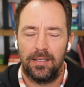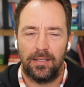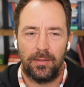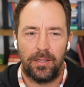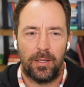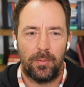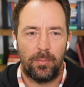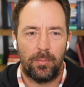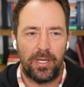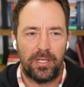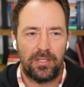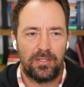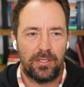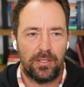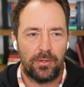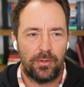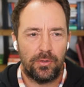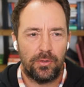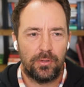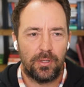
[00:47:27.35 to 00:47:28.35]
And based
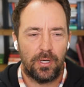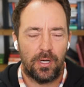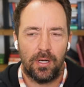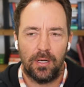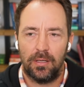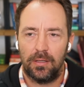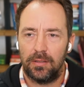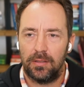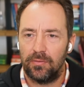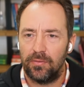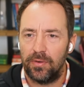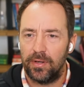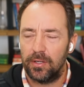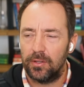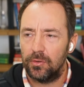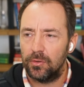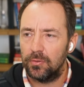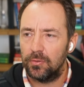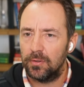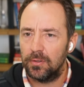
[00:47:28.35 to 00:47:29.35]
in Utah and
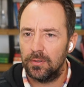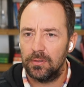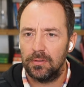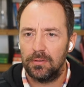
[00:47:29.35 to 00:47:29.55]
Vancouver.